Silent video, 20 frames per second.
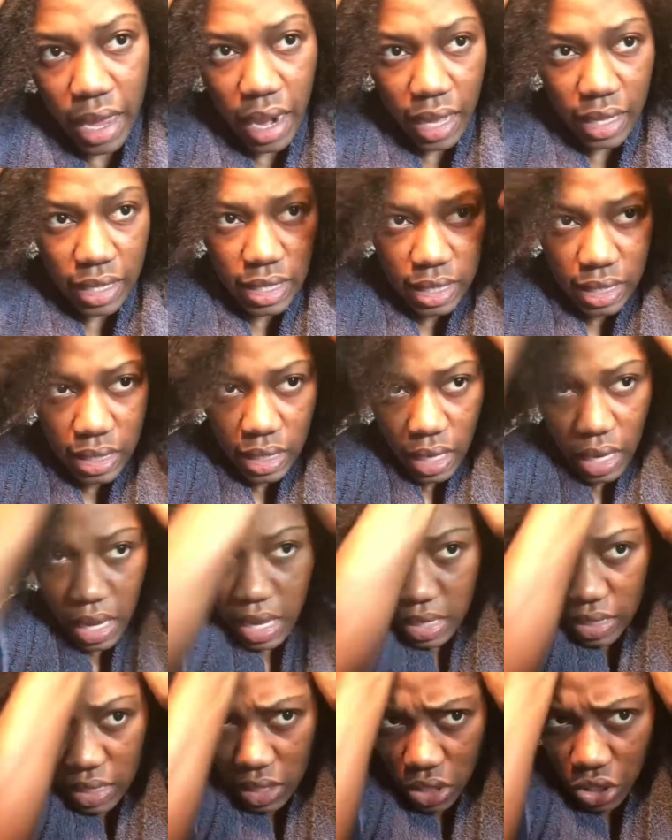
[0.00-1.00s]
And I
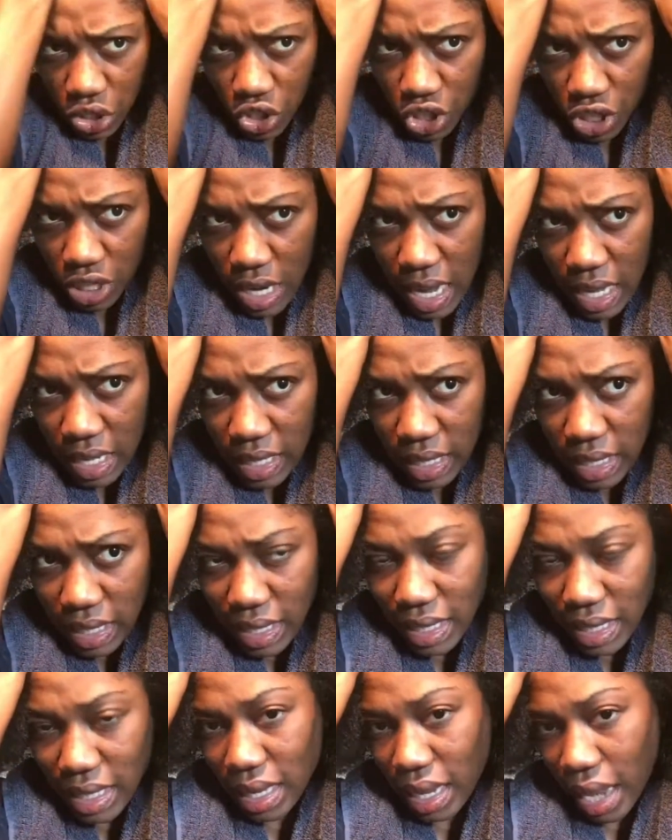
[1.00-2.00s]
slant it
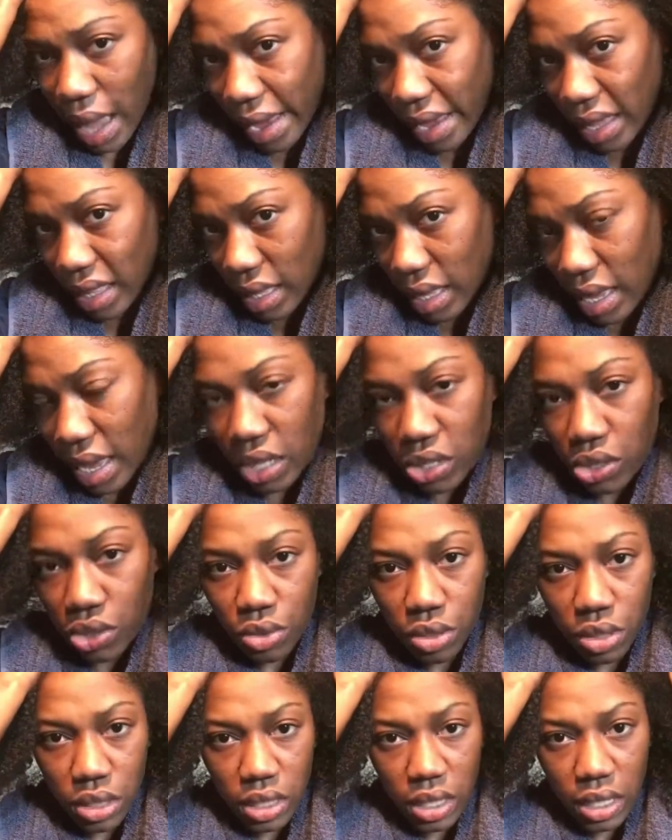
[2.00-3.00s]
just slightly. As
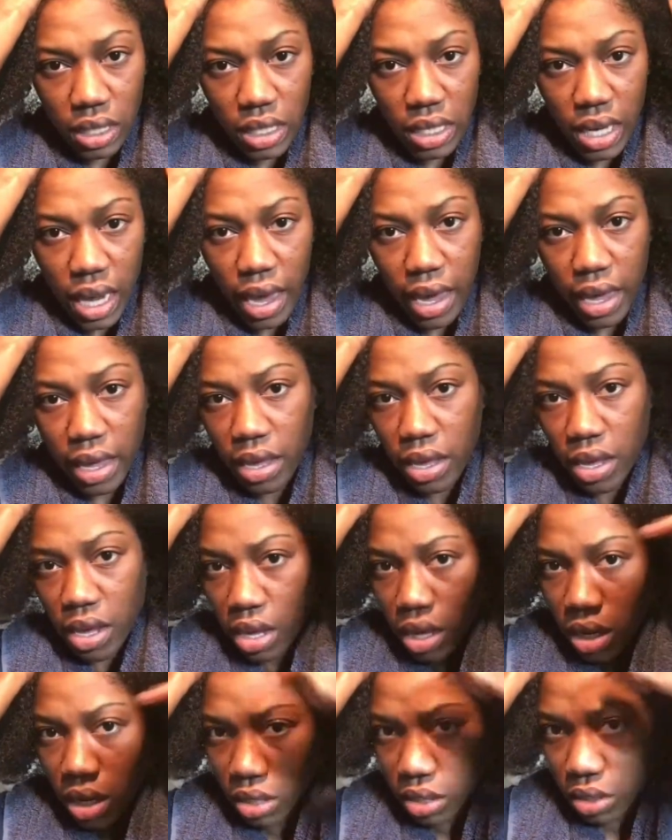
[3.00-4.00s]
you can see, it's not
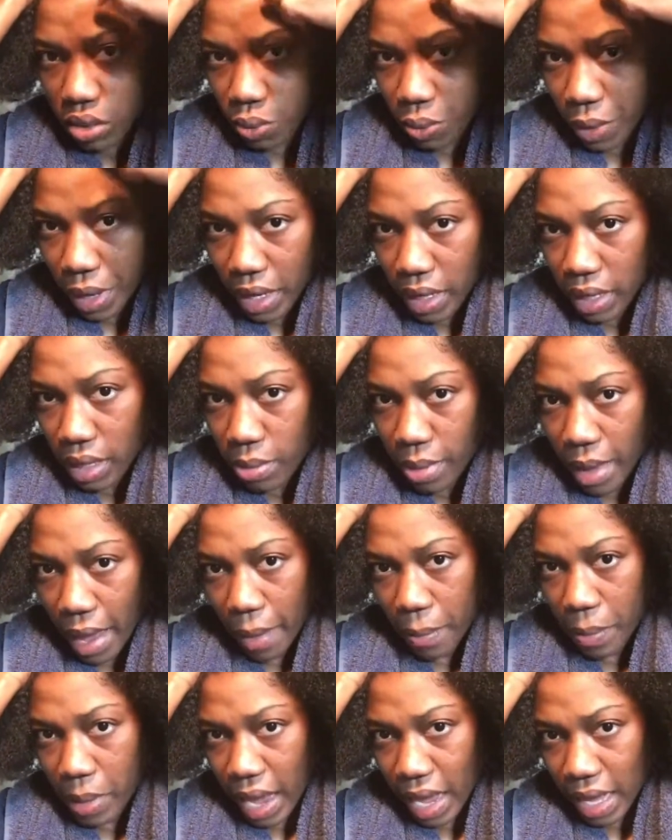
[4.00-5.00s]
directly
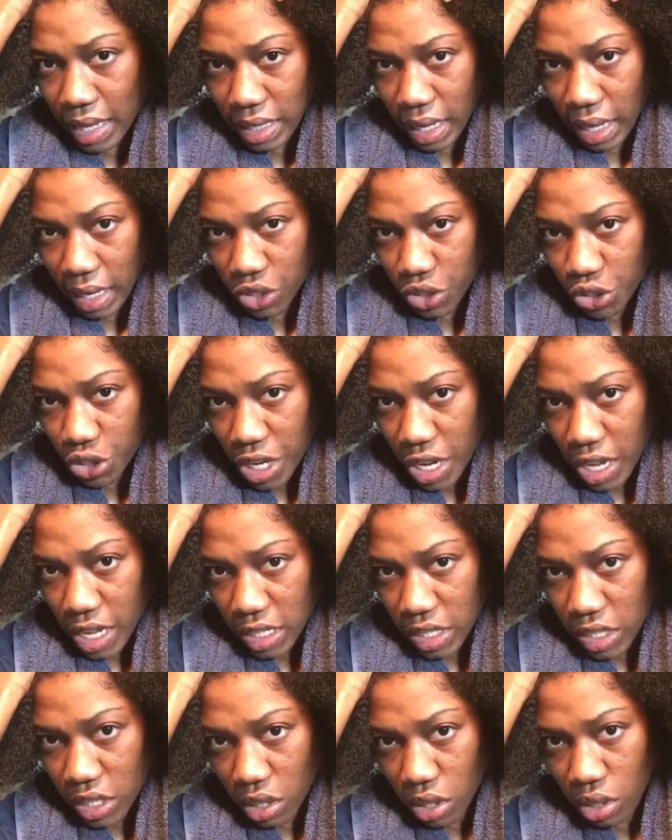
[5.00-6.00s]
back, but it has like
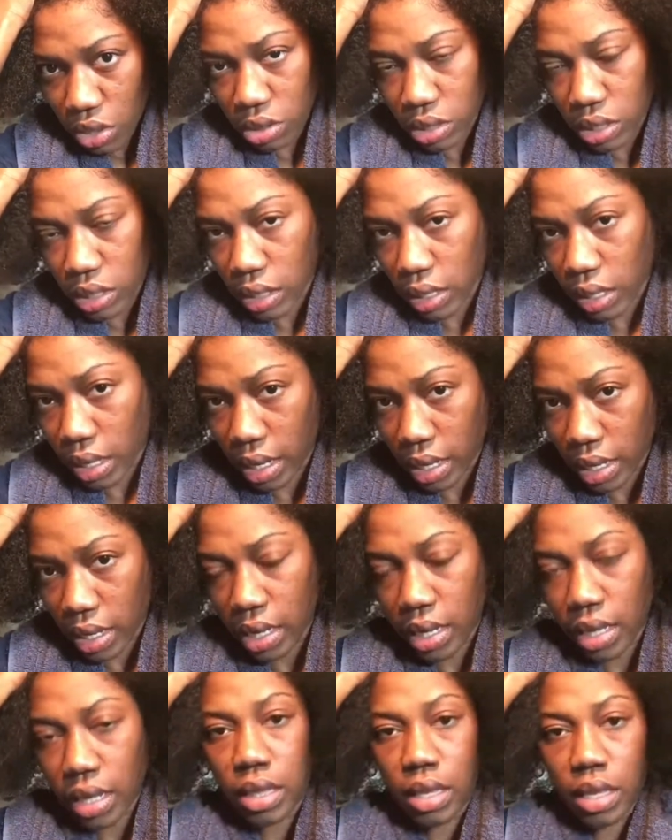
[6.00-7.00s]
just a little slant
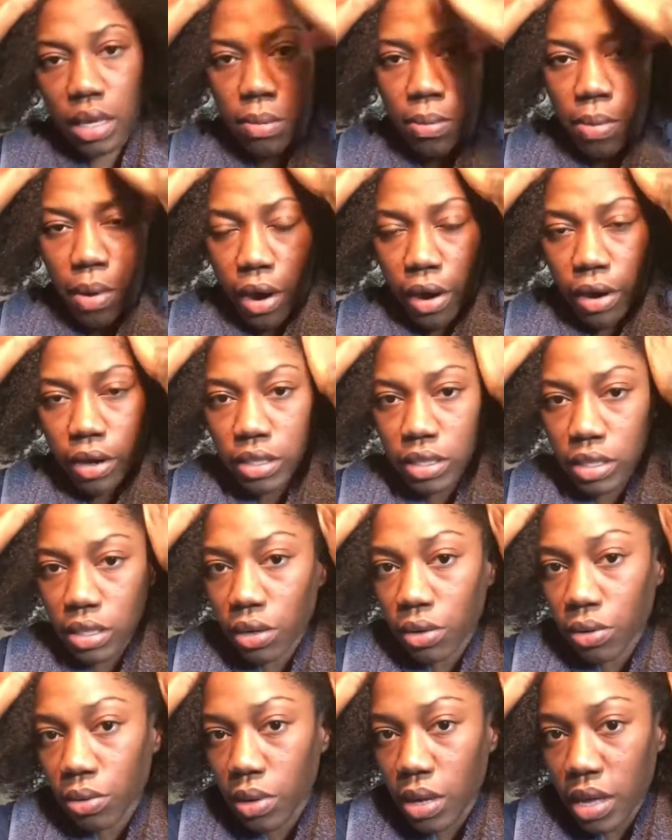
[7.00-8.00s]
in the part.
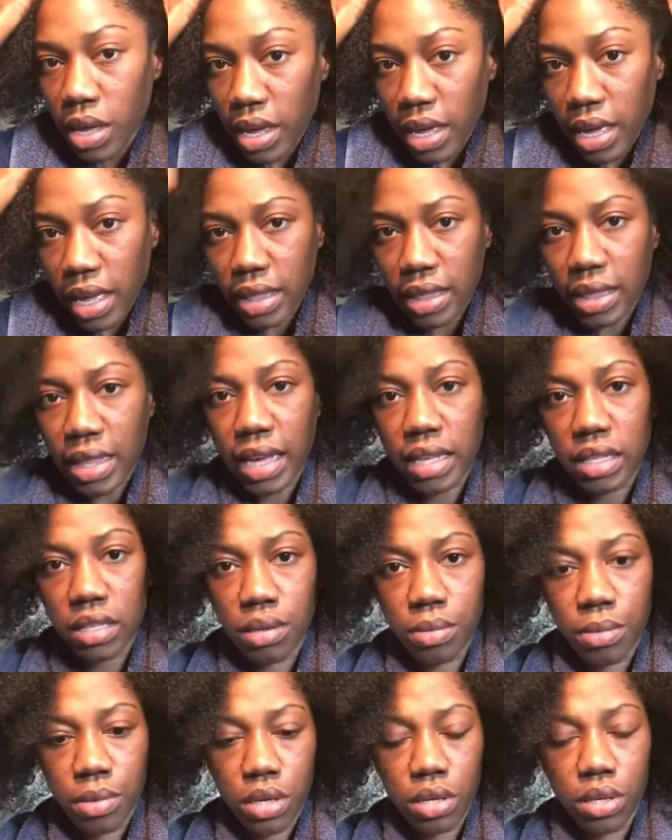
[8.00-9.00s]
So that's
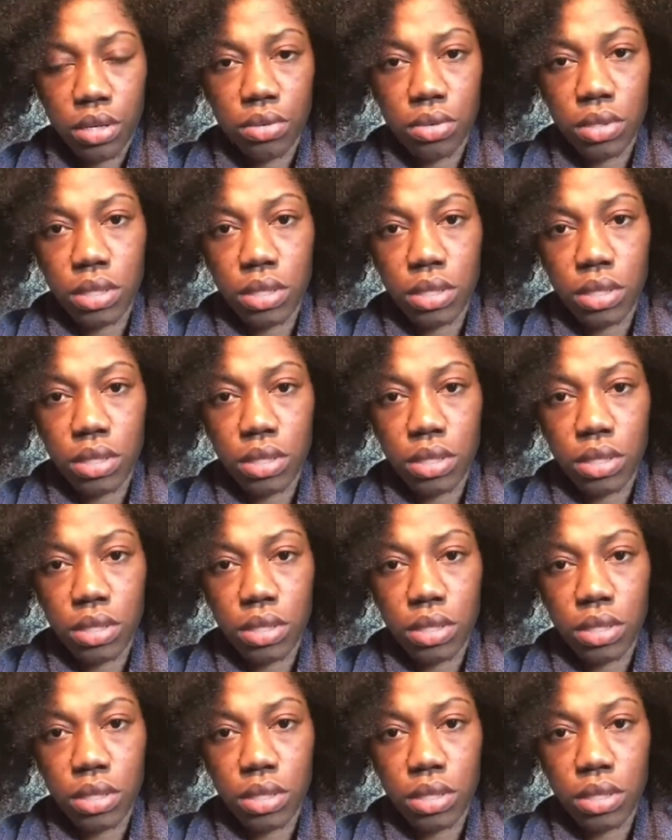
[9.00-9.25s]
what I'm gonna do.